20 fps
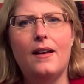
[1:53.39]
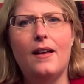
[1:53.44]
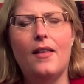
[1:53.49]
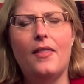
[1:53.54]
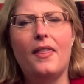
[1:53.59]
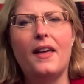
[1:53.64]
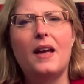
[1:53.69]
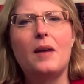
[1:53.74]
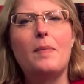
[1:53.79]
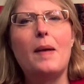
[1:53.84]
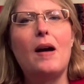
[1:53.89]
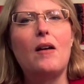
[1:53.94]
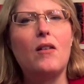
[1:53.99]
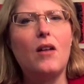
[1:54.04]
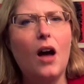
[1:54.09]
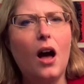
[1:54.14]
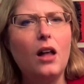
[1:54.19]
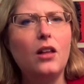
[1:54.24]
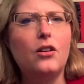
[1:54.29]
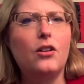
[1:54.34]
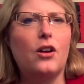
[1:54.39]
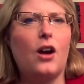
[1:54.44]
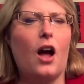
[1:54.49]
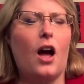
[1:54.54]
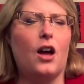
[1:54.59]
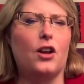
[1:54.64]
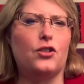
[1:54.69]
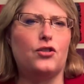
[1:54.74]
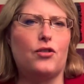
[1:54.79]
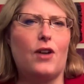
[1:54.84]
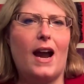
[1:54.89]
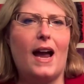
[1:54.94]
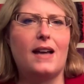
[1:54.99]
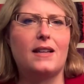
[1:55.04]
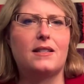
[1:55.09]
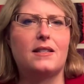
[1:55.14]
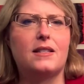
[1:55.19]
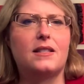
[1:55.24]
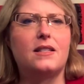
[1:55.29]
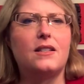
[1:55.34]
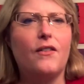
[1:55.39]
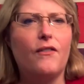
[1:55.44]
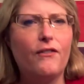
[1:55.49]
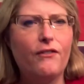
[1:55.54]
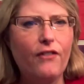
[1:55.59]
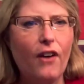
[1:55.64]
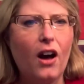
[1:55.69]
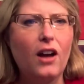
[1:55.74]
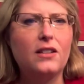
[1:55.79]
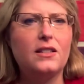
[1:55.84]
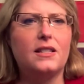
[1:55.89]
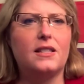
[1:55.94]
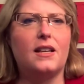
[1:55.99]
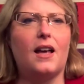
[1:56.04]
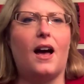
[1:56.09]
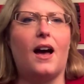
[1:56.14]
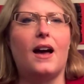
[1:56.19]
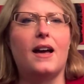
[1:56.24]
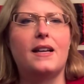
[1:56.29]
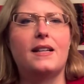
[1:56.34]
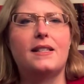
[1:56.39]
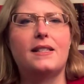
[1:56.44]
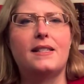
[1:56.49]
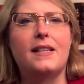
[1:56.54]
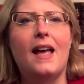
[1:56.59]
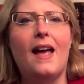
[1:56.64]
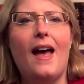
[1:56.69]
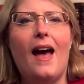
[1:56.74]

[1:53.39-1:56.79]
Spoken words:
Think about color contrasts, font size,